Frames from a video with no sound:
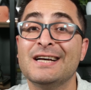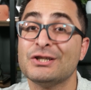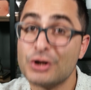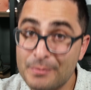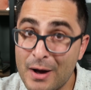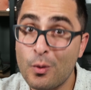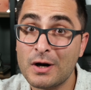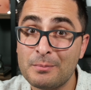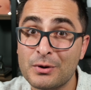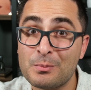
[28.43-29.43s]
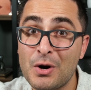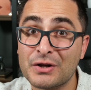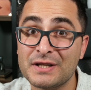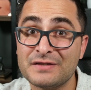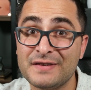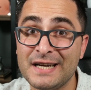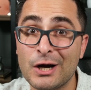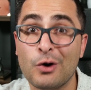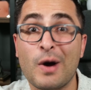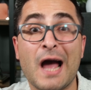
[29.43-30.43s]
So you might want to bookmark this
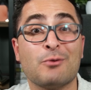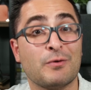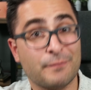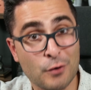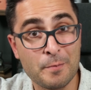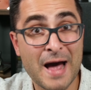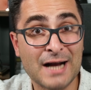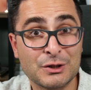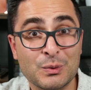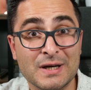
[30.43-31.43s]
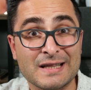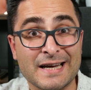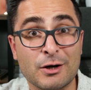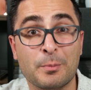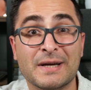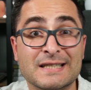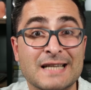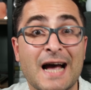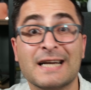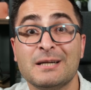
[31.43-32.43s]
video and refer back to it later because
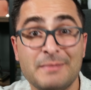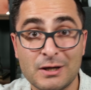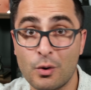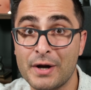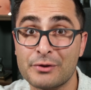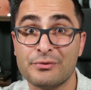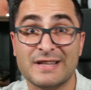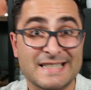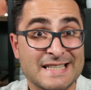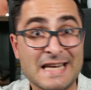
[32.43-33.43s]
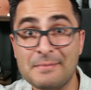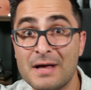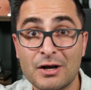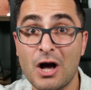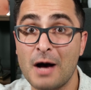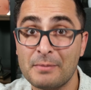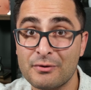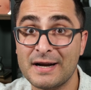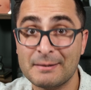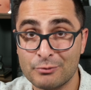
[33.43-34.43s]
I'm going to be going through this email
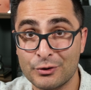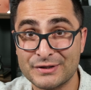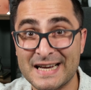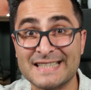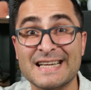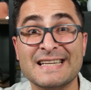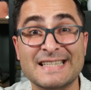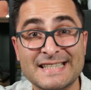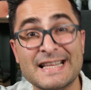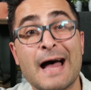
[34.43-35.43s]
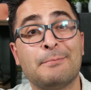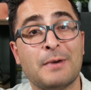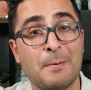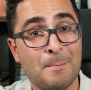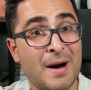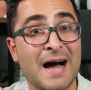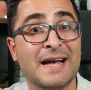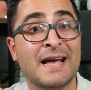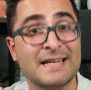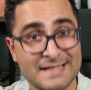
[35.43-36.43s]
copywriting process step by
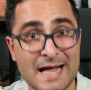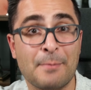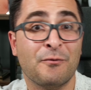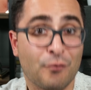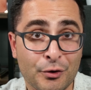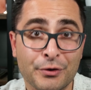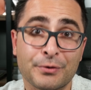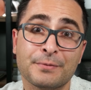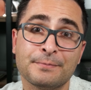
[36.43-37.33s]
step for you.